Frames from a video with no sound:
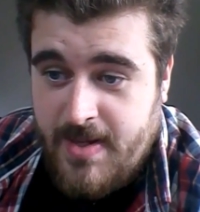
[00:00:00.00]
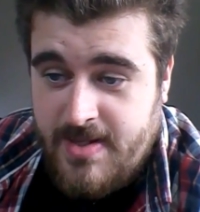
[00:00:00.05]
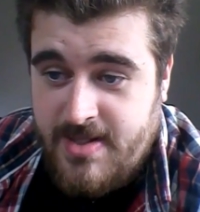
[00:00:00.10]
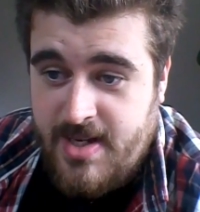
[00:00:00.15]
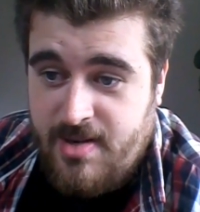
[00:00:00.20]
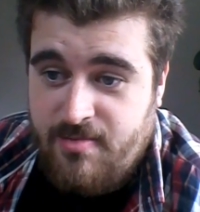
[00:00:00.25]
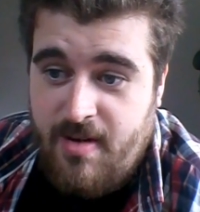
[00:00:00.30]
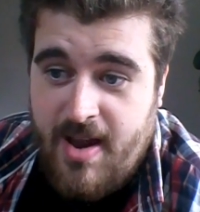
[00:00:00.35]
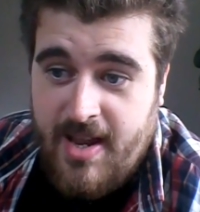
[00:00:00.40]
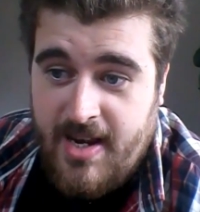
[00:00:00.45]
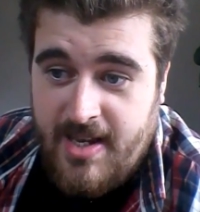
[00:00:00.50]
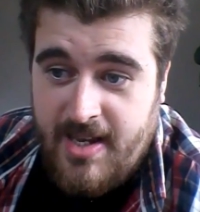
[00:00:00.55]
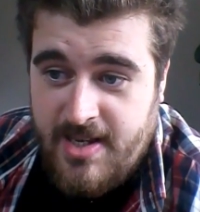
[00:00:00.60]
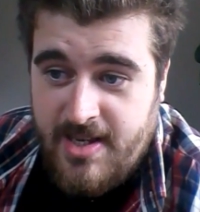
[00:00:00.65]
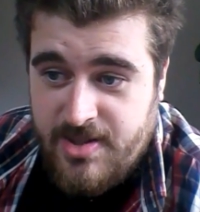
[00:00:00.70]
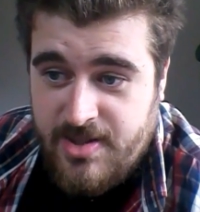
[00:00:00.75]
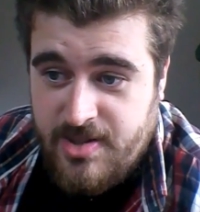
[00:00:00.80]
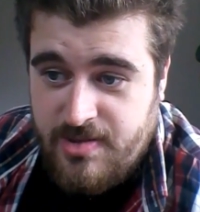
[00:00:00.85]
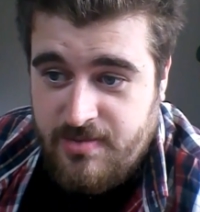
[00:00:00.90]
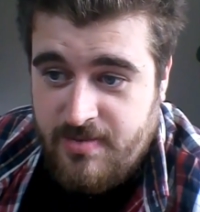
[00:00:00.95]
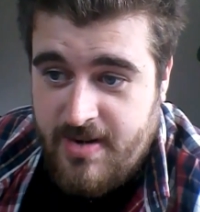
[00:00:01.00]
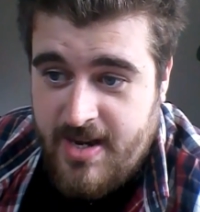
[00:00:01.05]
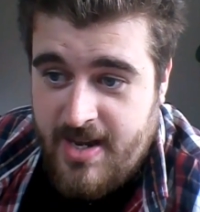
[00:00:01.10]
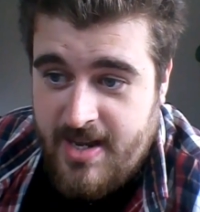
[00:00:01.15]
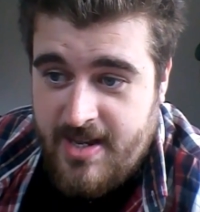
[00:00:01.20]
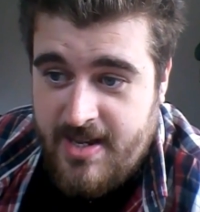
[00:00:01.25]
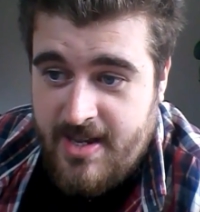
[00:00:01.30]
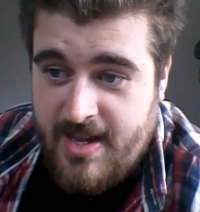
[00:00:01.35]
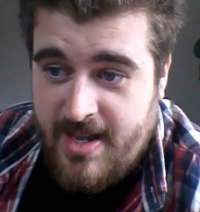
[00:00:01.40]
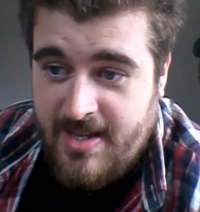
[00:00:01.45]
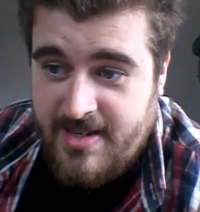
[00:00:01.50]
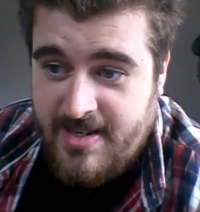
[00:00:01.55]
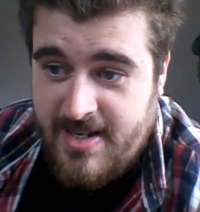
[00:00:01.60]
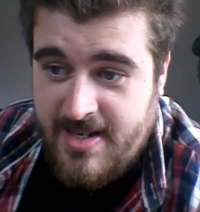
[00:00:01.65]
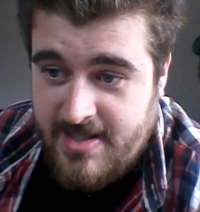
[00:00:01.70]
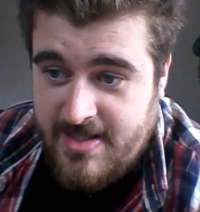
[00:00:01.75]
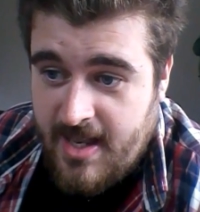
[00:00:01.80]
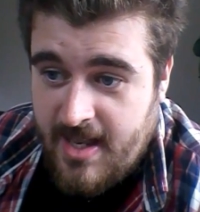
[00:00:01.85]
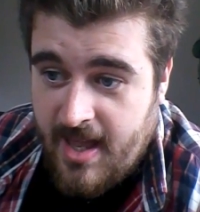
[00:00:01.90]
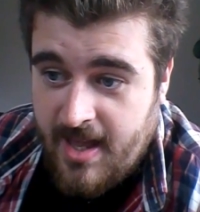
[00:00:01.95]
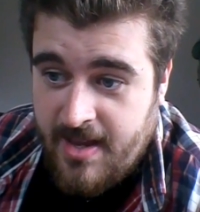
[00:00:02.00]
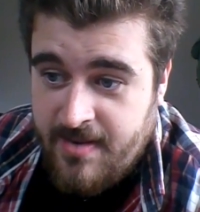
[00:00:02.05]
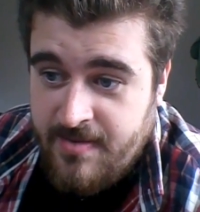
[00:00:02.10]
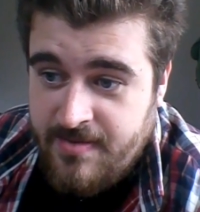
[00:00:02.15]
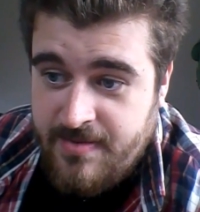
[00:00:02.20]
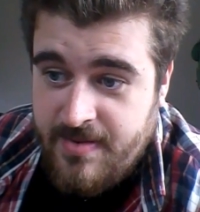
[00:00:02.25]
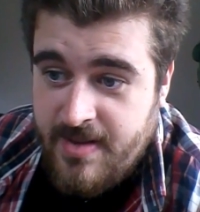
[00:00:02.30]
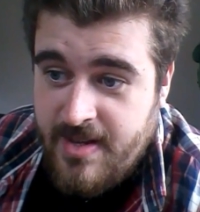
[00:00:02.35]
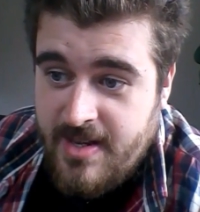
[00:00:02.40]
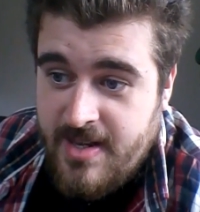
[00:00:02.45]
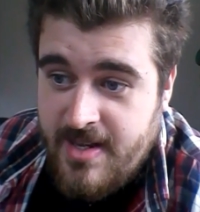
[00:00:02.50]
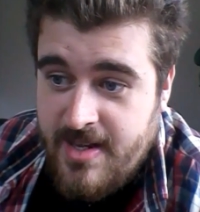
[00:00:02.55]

derailing his career and his life,